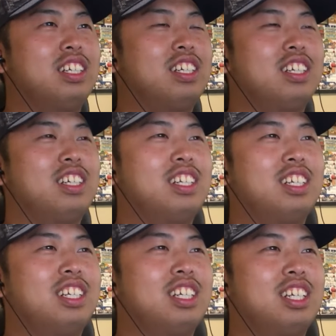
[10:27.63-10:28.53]

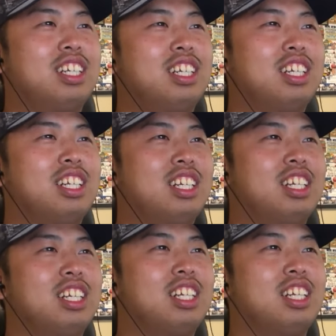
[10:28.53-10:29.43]

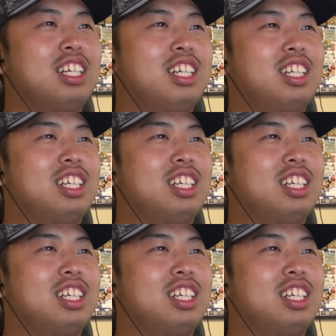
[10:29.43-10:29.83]
(silence)